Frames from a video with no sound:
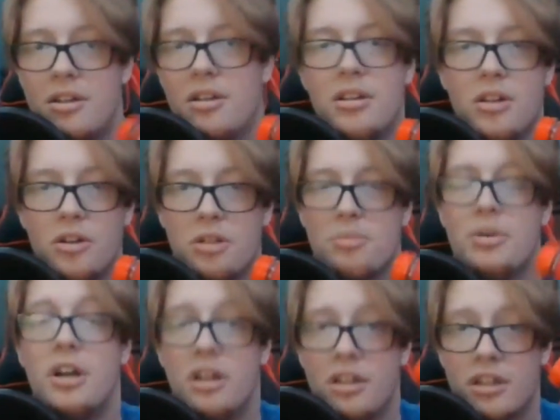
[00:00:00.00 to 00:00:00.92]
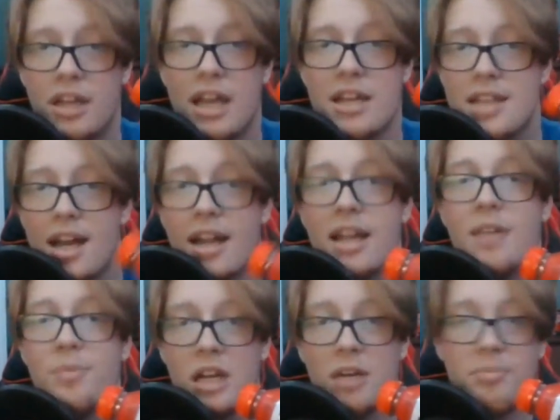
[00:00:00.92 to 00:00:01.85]
Logan Paul, KSI,
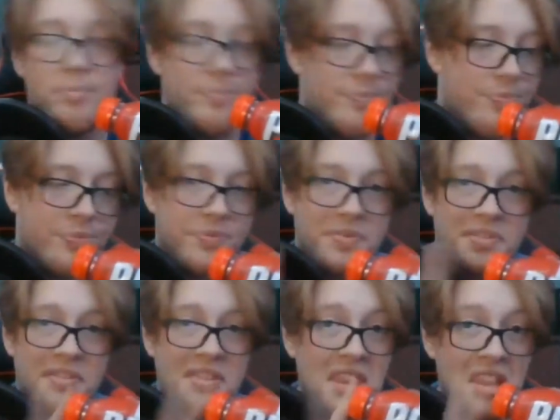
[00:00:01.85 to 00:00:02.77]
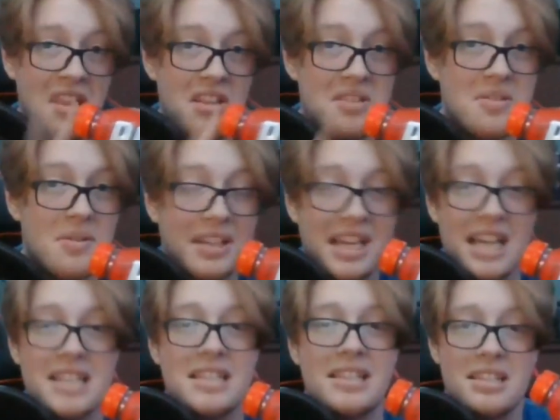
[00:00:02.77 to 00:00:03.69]
hit me up What sort of
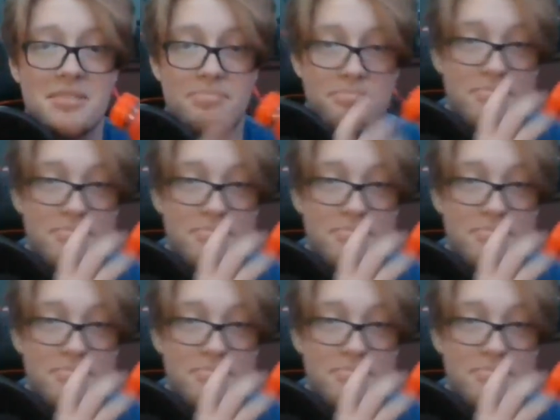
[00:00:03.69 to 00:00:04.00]
case of this,